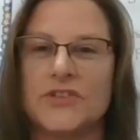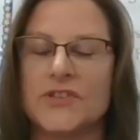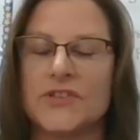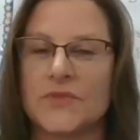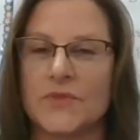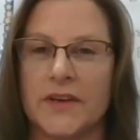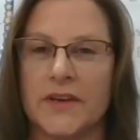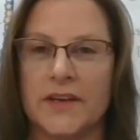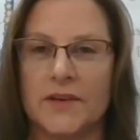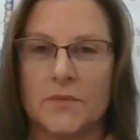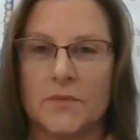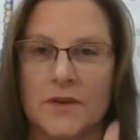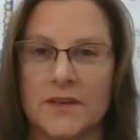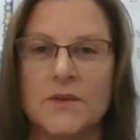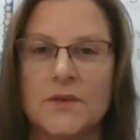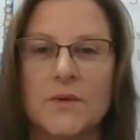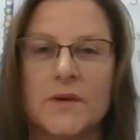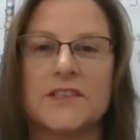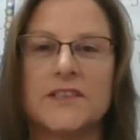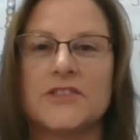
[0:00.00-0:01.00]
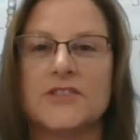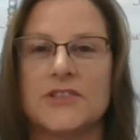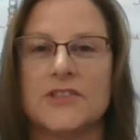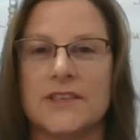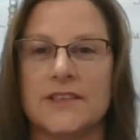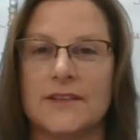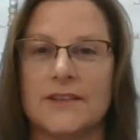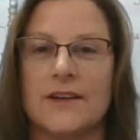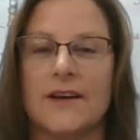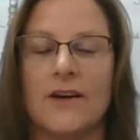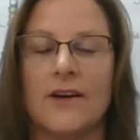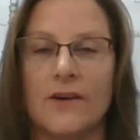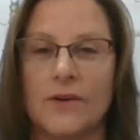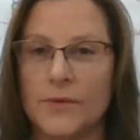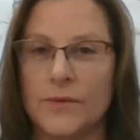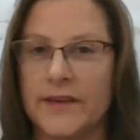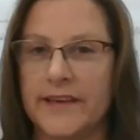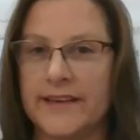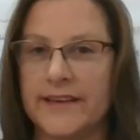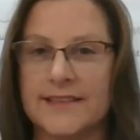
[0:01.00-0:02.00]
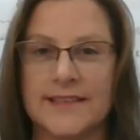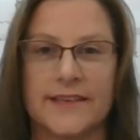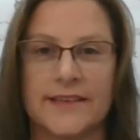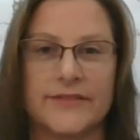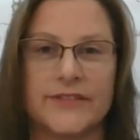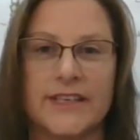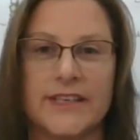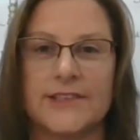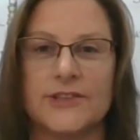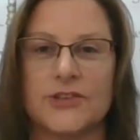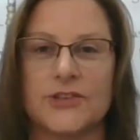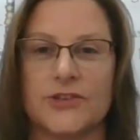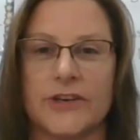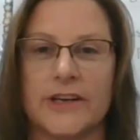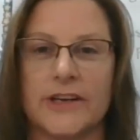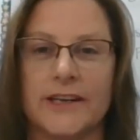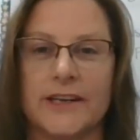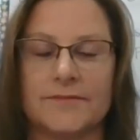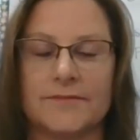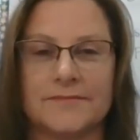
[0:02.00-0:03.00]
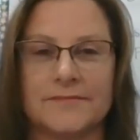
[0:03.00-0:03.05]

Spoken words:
just grade one question all week, 7 days straight.